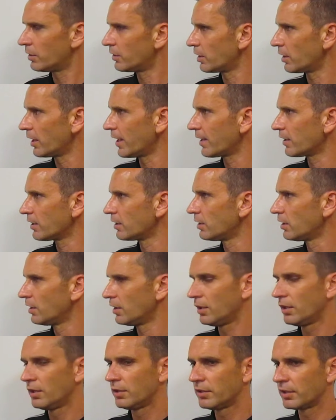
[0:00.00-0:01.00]
They're learning,
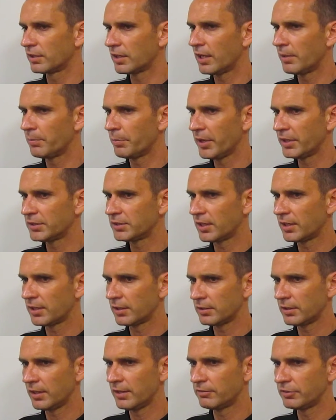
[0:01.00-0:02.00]
they're getting better
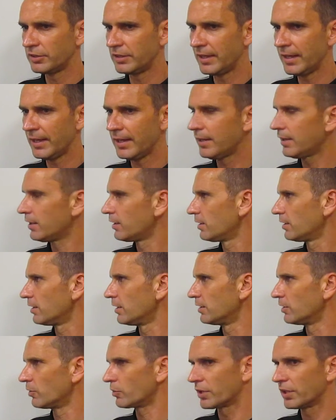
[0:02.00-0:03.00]
every day,
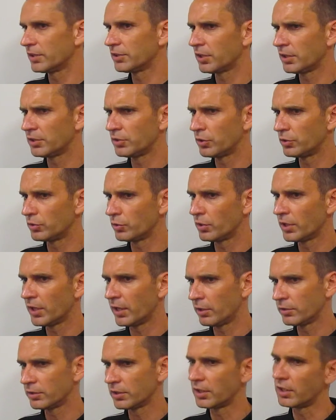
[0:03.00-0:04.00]
and they'll continue to do that
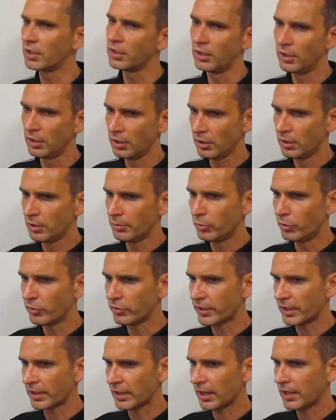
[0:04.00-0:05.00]
under both
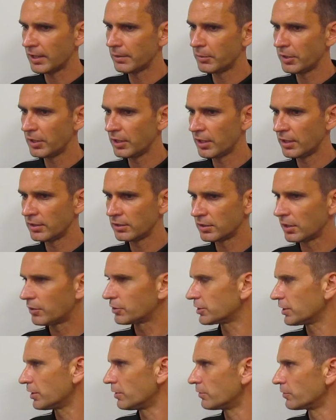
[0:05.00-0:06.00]
the academy and
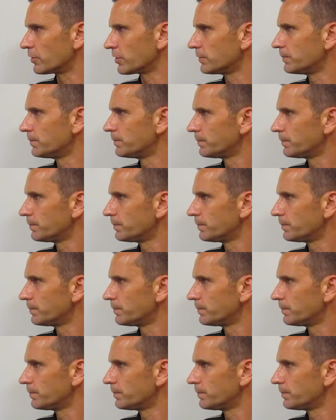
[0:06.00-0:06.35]
ourselves.